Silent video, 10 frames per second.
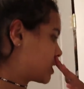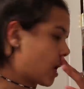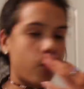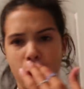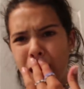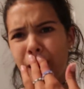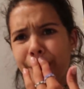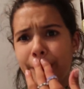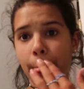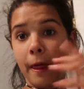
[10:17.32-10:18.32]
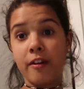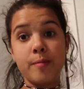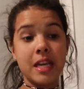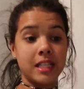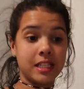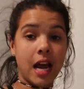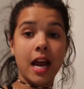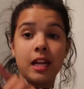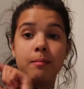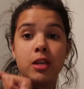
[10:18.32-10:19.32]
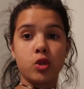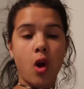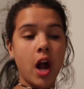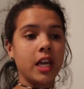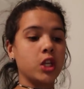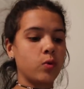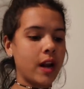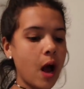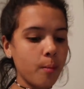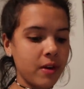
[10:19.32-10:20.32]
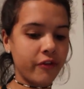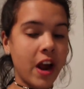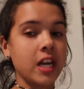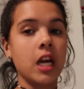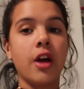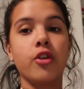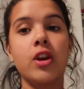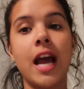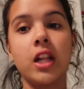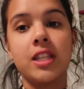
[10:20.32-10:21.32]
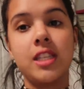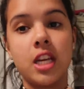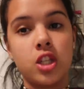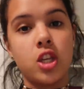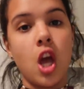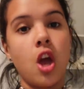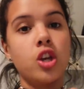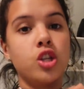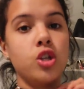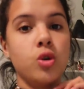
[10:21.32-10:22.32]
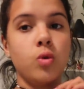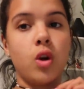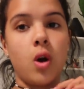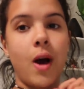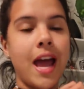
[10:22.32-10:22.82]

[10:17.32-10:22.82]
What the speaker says: somewhere of me designing, me drawing each one out, me finding other necklaces to go.